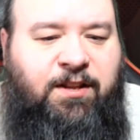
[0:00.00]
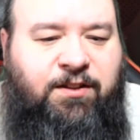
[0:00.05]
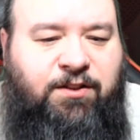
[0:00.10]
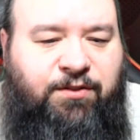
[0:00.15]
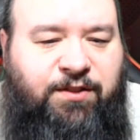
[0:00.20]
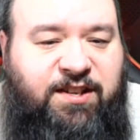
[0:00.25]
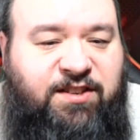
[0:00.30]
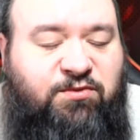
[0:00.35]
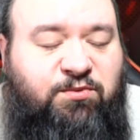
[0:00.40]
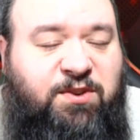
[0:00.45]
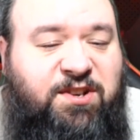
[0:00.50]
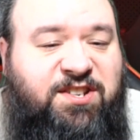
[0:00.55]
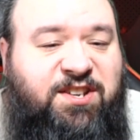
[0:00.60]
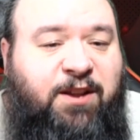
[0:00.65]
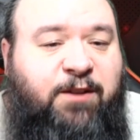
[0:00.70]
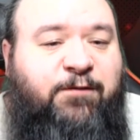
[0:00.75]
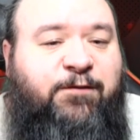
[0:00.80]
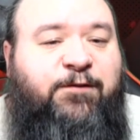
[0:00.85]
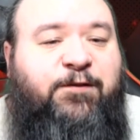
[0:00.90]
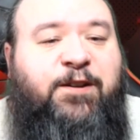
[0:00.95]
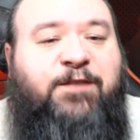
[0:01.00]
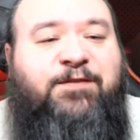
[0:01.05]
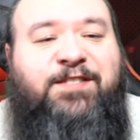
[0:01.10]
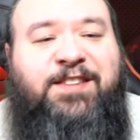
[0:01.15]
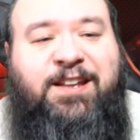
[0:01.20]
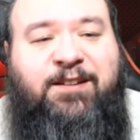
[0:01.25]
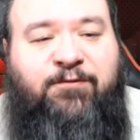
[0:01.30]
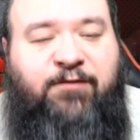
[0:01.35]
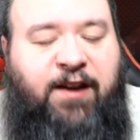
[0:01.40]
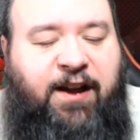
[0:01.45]
So this was a
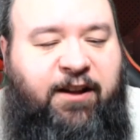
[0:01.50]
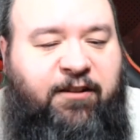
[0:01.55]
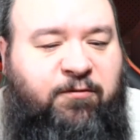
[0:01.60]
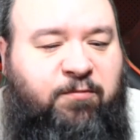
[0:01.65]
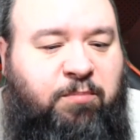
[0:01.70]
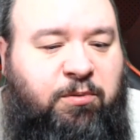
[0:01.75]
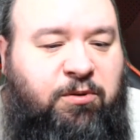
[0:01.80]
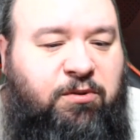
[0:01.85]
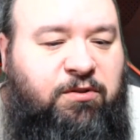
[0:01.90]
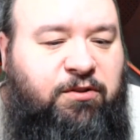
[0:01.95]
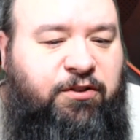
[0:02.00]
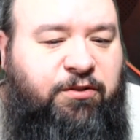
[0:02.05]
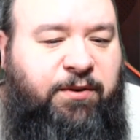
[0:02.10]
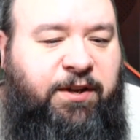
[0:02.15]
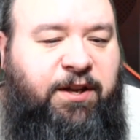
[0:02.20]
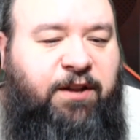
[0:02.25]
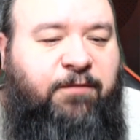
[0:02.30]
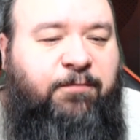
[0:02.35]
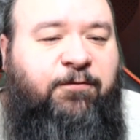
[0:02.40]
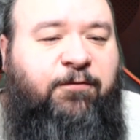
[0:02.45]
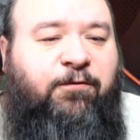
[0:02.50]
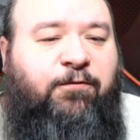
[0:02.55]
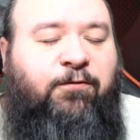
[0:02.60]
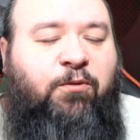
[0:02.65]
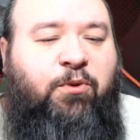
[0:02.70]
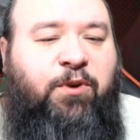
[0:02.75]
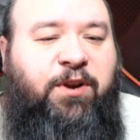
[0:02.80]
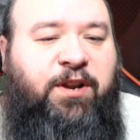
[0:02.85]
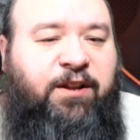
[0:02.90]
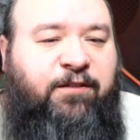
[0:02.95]
fifty-five pull, doing a
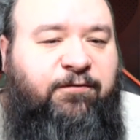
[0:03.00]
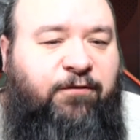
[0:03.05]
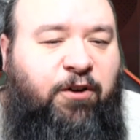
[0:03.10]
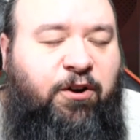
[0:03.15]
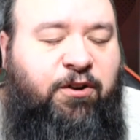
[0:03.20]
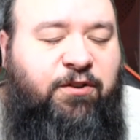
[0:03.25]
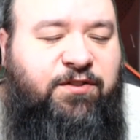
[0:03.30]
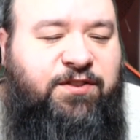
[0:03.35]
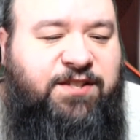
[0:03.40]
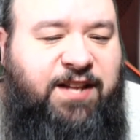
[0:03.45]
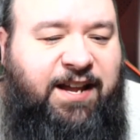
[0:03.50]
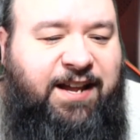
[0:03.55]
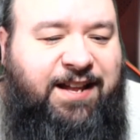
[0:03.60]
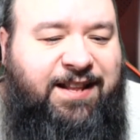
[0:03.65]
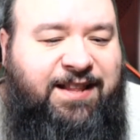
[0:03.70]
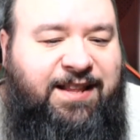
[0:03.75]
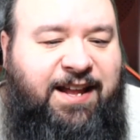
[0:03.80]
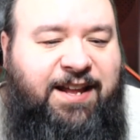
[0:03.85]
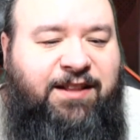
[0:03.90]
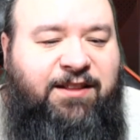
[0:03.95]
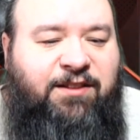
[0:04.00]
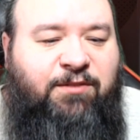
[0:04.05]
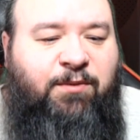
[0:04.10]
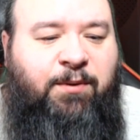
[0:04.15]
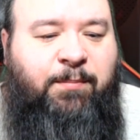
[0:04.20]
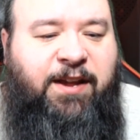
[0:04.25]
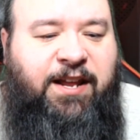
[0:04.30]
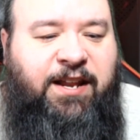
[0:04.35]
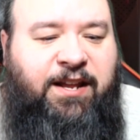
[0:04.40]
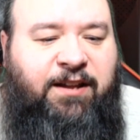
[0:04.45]
forty-first, and then the
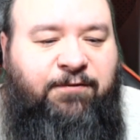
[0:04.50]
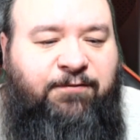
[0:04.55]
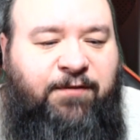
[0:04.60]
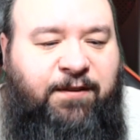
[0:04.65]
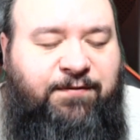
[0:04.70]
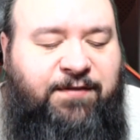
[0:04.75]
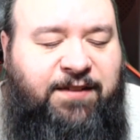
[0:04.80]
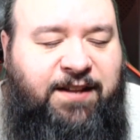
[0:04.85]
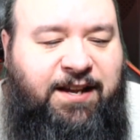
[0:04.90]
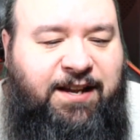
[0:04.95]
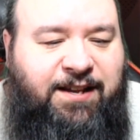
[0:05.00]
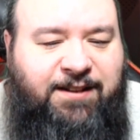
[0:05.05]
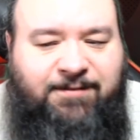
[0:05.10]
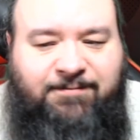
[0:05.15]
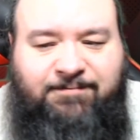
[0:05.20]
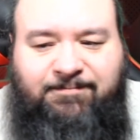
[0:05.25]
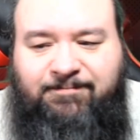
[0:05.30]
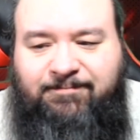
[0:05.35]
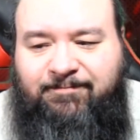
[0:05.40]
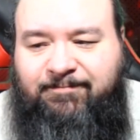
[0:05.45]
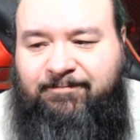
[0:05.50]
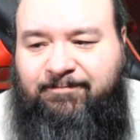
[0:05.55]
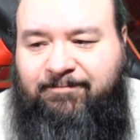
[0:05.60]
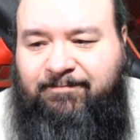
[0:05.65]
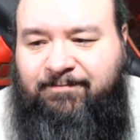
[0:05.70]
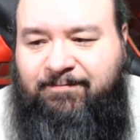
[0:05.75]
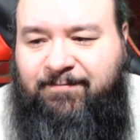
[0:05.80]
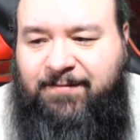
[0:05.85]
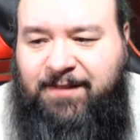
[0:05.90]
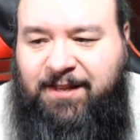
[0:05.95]
remaining fifteen.
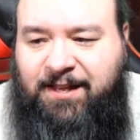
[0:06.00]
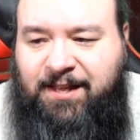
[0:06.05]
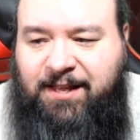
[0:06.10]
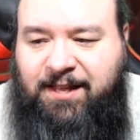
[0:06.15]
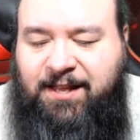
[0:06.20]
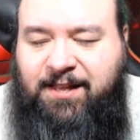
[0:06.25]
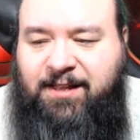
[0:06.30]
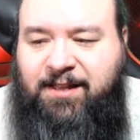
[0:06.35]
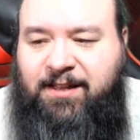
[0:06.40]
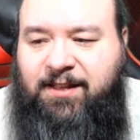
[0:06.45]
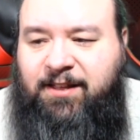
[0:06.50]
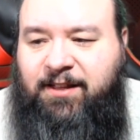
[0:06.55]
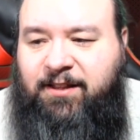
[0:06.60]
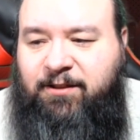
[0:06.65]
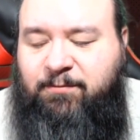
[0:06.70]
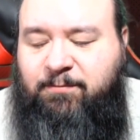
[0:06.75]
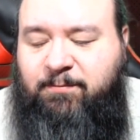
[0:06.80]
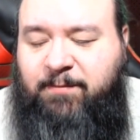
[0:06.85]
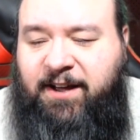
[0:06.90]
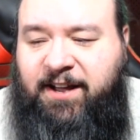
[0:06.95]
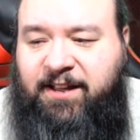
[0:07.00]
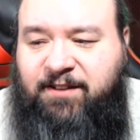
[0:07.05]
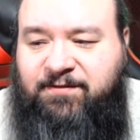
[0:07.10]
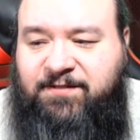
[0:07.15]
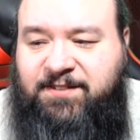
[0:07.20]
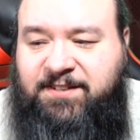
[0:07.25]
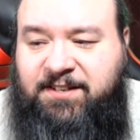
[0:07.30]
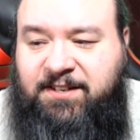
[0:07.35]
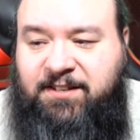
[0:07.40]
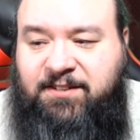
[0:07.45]
You might
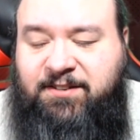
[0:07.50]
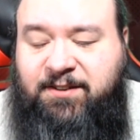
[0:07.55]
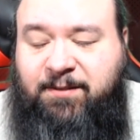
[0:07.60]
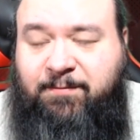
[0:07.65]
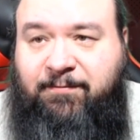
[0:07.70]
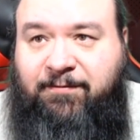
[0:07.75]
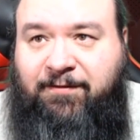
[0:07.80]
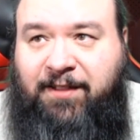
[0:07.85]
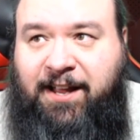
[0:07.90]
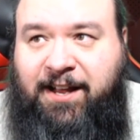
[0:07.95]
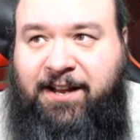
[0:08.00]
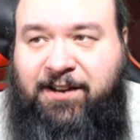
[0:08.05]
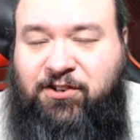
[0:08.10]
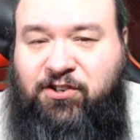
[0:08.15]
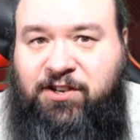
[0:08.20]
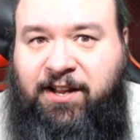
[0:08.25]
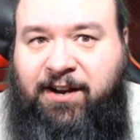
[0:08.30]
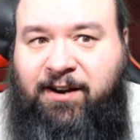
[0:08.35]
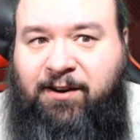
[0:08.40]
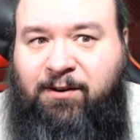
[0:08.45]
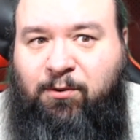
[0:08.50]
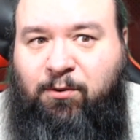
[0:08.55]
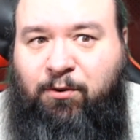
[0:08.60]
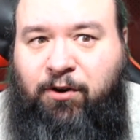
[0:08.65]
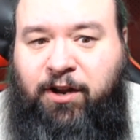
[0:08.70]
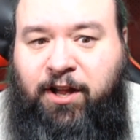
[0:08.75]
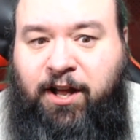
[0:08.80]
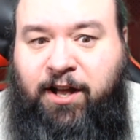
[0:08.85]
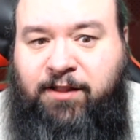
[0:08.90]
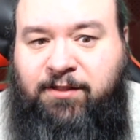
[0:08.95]
have seen some flash there
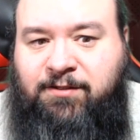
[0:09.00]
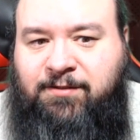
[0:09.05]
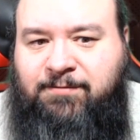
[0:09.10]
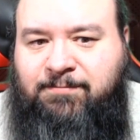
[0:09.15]
or not.